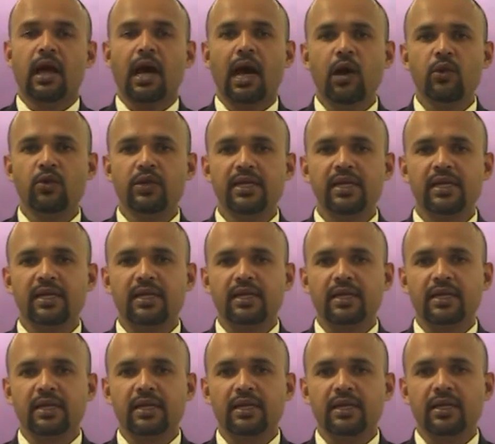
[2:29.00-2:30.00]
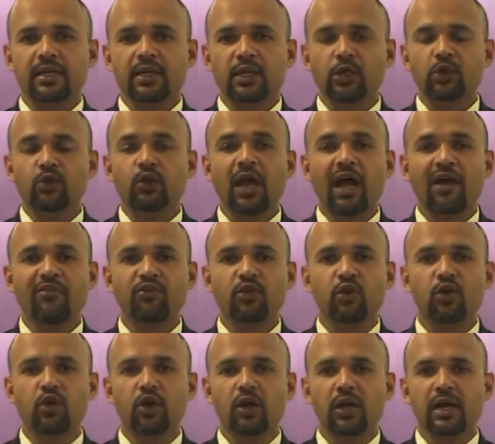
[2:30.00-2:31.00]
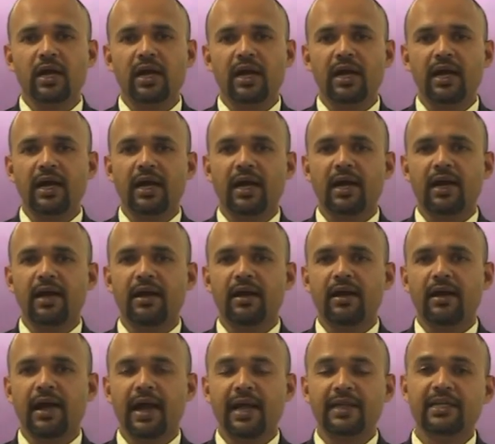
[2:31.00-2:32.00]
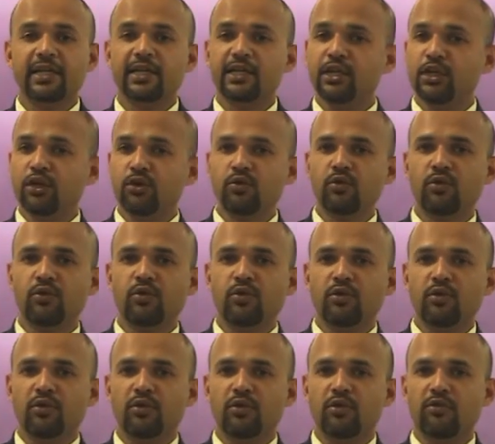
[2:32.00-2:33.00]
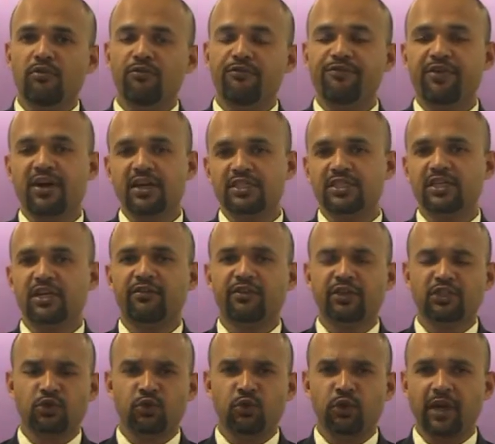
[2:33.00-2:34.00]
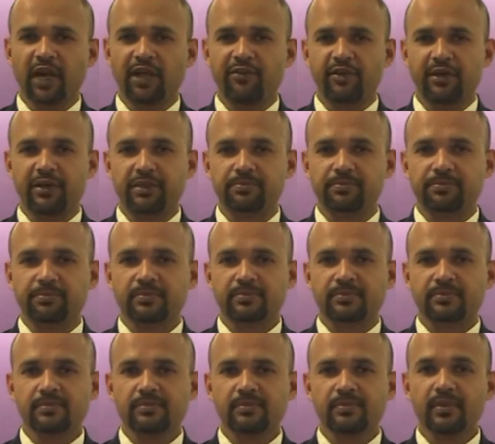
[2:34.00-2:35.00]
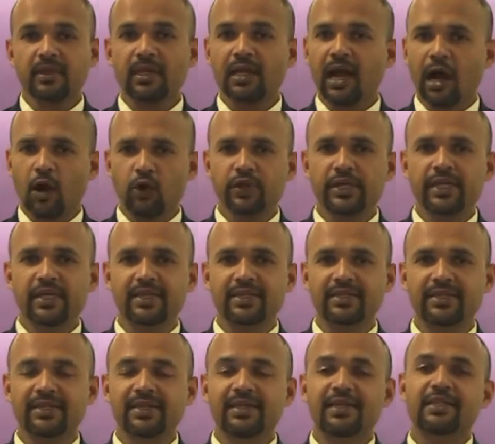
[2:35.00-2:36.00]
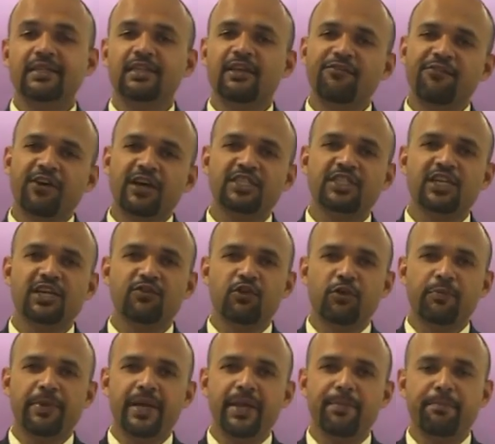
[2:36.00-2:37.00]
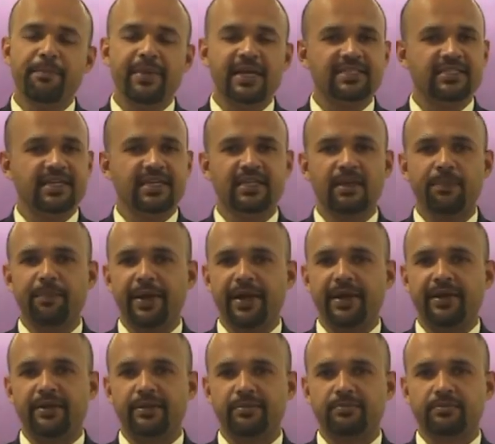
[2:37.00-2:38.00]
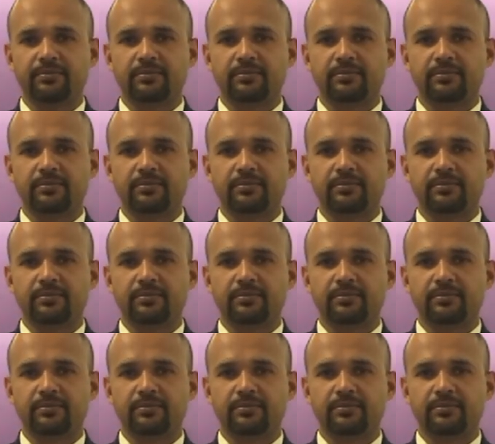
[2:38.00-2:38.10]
Out here, you'll have to look at the new function of the screwdriver. Out here, the function would be mixing the paint.